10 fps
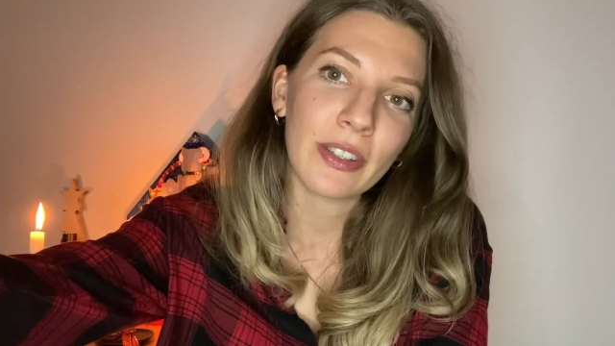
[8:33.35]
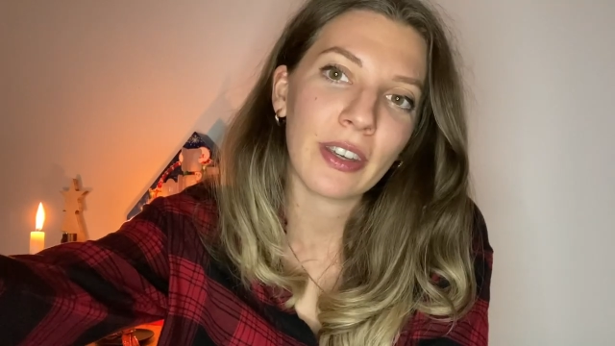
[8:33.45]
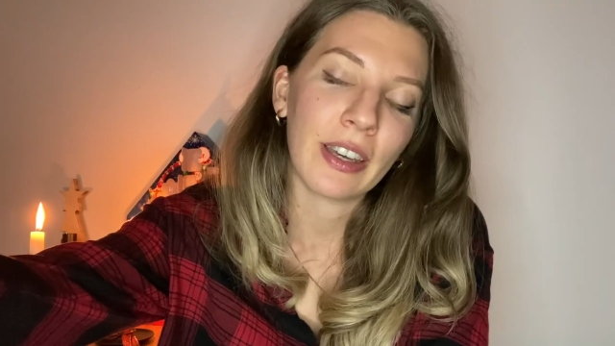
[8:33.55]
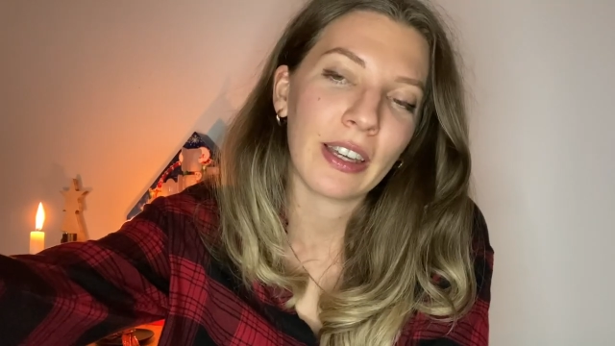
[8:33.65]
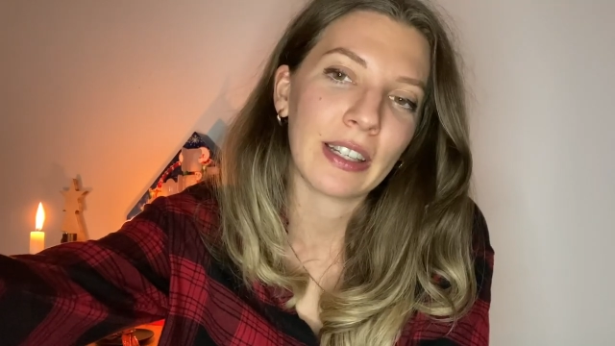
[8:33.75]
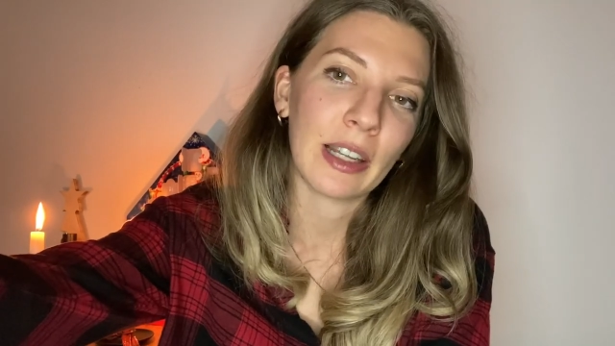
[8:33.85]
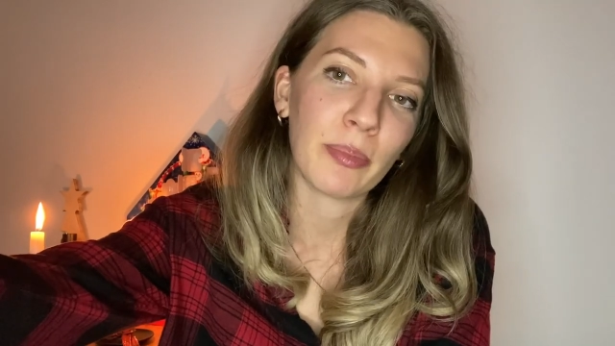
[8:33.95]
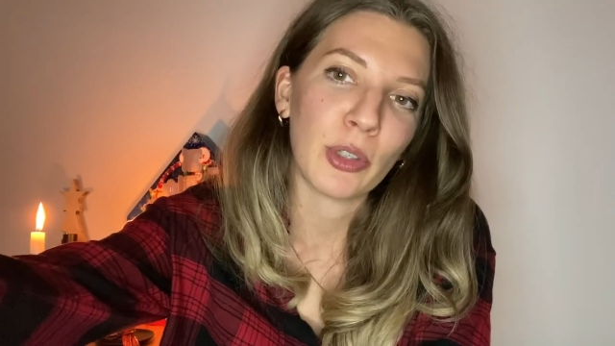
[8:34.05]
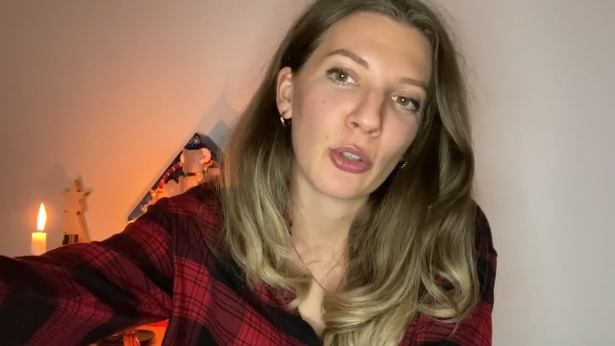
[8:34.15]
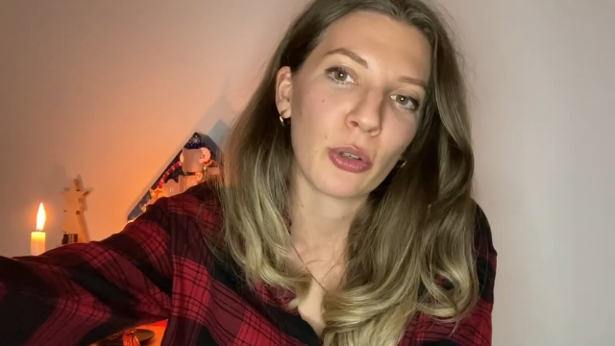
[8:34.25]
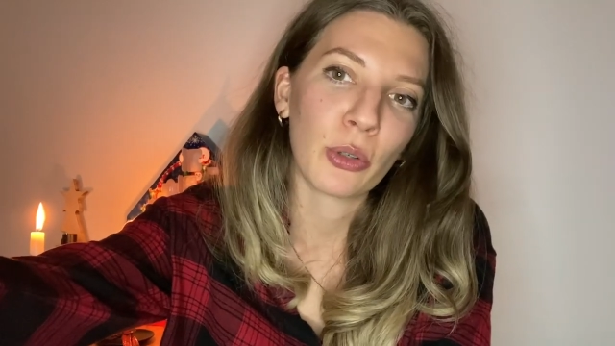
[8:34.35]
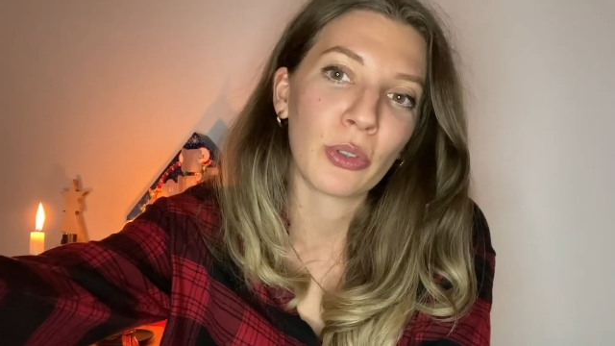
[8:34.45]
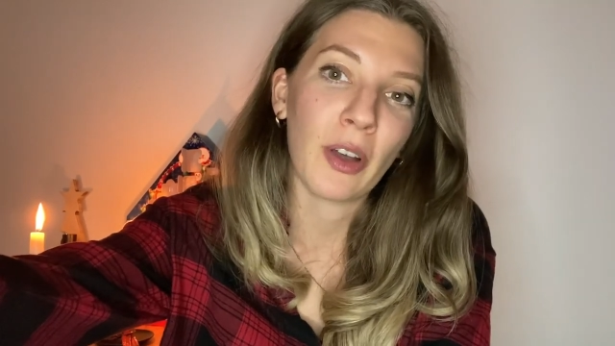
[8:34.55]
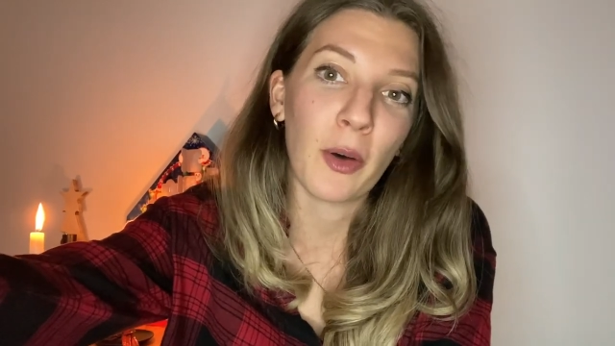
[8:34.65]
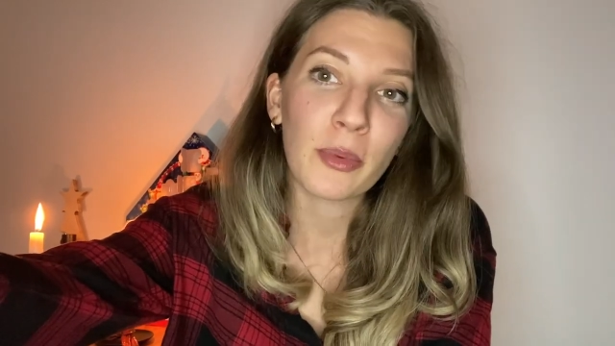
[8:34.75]
and let me show you
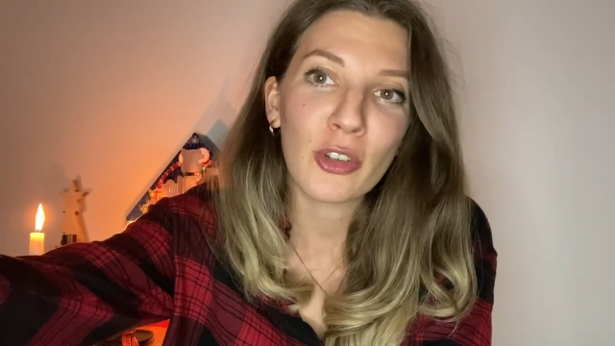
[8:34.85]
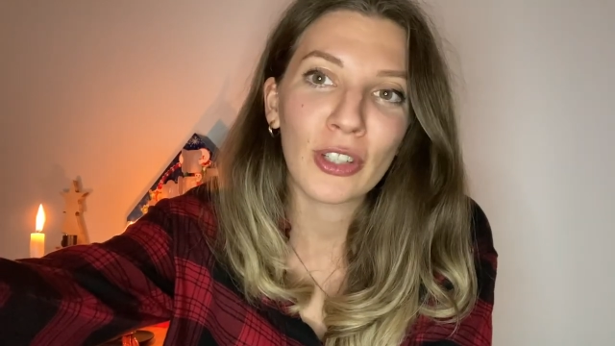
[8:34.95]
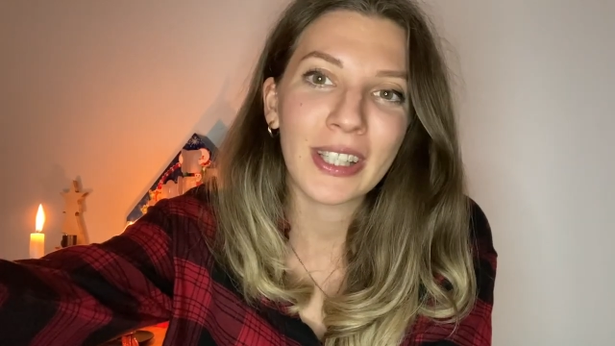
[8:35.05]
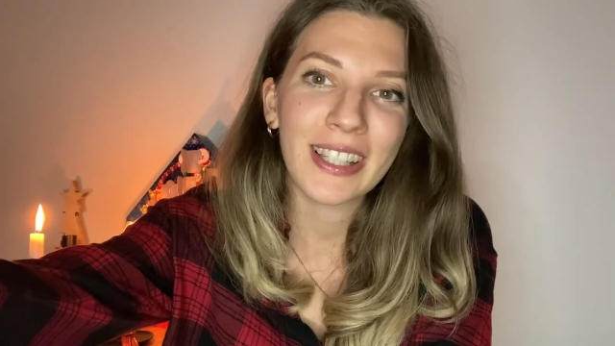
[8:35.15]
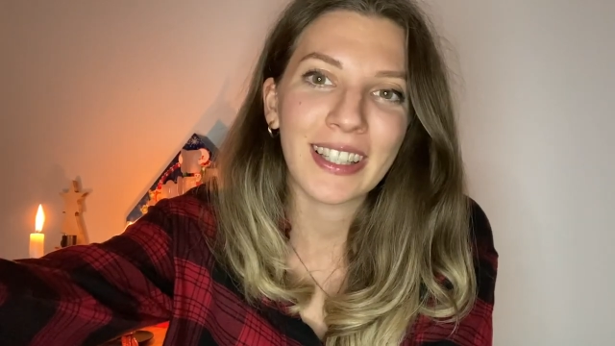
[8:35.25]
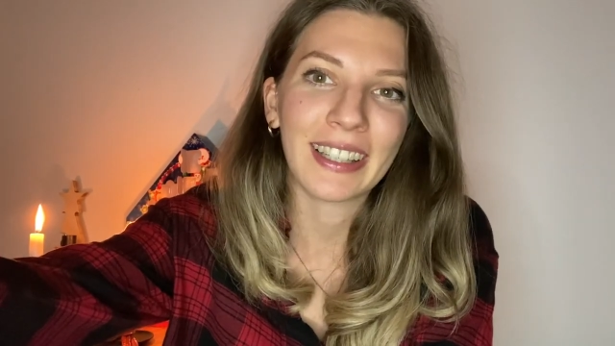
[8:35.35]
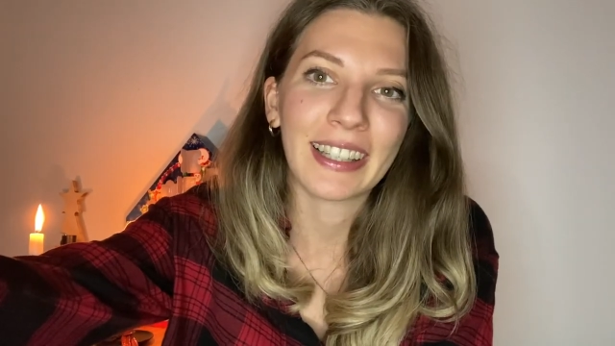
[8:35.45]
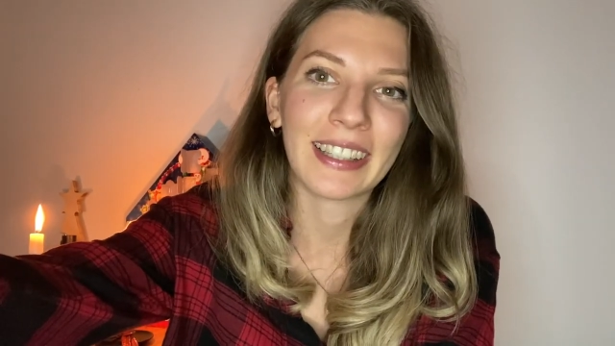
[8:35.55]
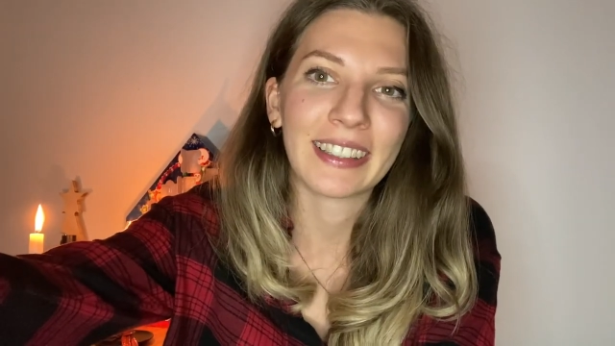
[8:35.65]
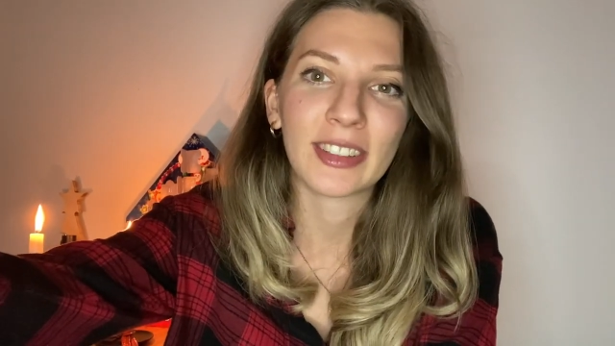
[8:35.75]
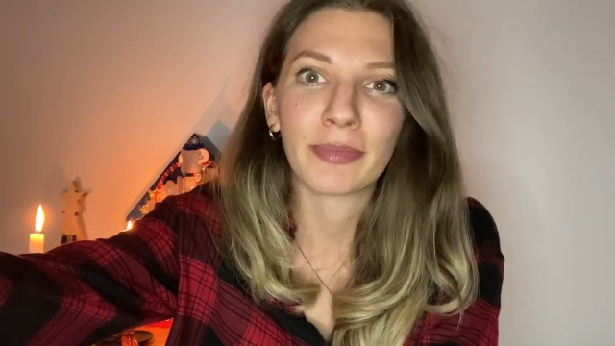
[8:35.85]
the options, and